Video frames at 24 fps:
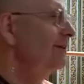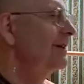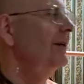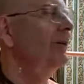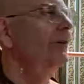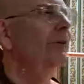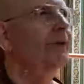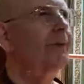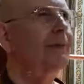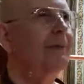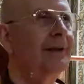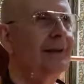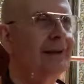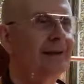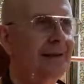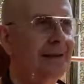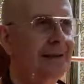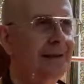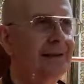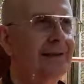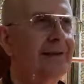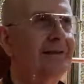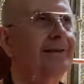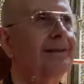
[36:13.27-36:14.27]

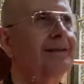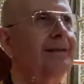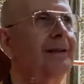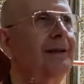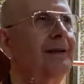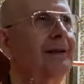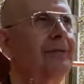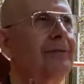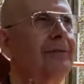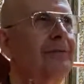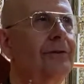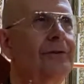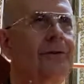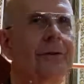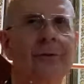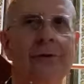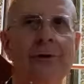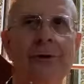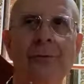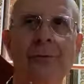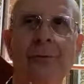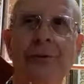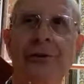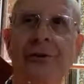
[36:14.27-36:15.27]
ultimately
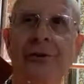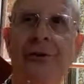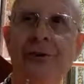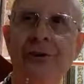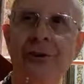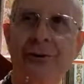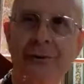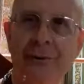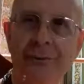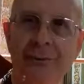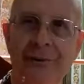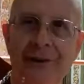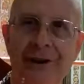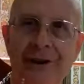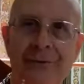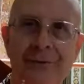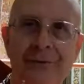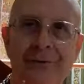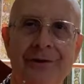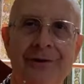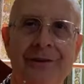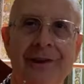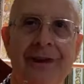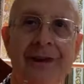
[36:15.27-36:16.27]
Vidura would do. He
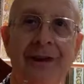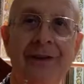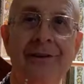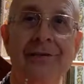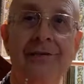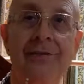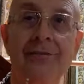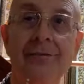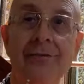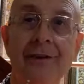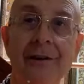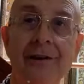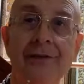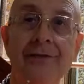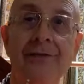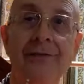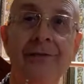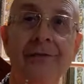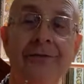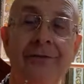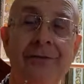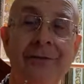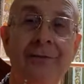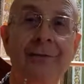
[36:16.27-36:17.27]
would take
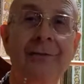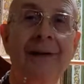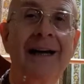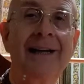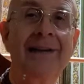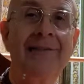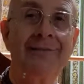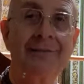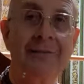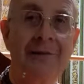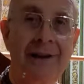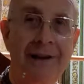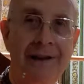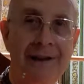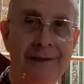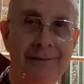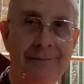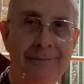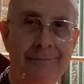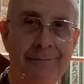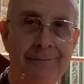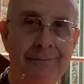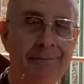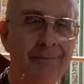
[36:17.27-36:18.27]
instruction from Maitreya.
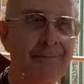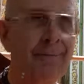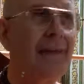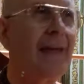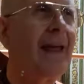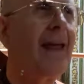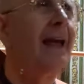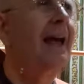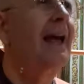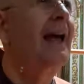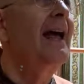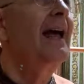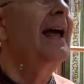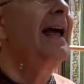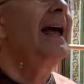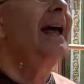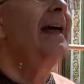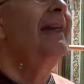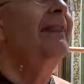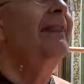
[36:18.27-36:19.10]
And